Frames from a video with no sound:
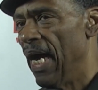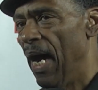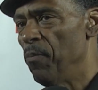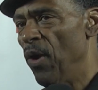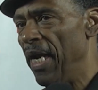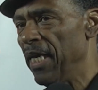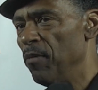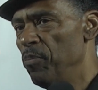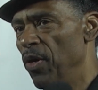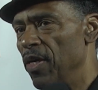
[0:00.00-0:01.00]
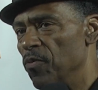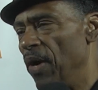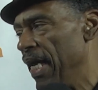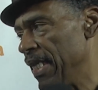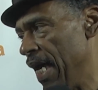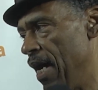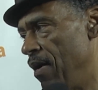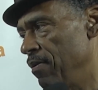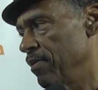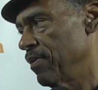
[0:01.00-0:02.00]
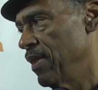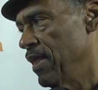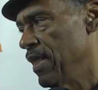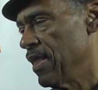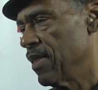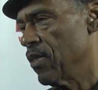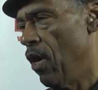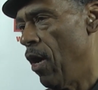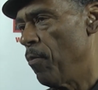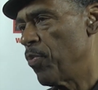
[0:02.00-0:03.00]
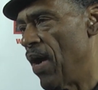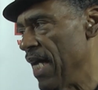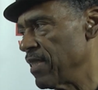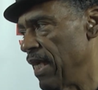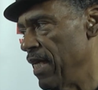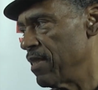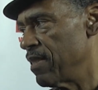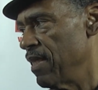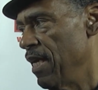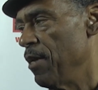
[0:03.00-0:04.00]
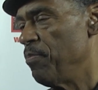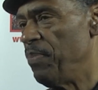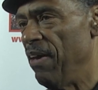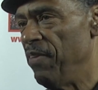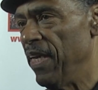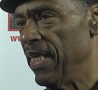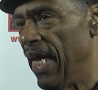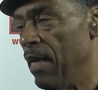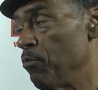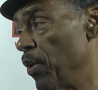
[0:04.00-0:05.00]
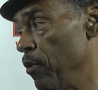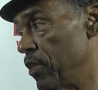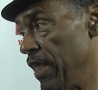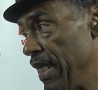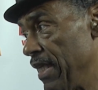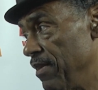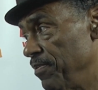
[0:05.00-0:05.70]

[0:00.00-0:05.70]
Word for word: I'm writing a book right now called Process, Pivot, and Proceed.